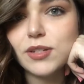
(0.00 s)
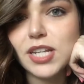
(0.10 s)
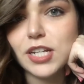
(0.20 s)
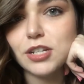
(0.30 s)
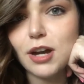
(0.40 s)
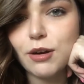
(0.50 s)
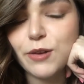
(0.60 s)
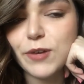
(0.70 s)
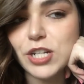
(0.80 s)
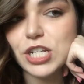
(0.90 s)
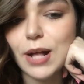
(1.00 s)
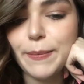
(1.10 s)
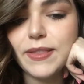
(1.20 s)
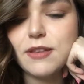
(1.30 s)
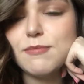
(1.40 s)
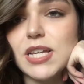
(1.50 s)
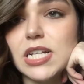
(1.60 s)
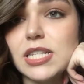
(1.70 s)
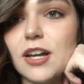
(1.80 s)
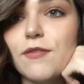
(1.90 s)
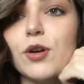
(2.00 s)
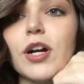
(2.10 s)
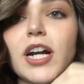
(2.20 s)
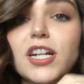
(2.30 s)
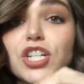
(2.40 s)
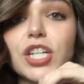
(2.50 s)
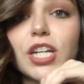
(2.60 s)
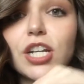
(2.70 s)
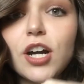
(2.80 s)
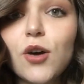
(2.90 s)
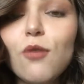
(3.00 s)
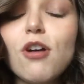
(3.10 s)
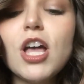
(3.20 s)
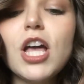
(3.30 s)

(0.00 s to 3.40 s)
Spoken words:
take a shower and freshen up, and then me and Gustavo are actually gonna go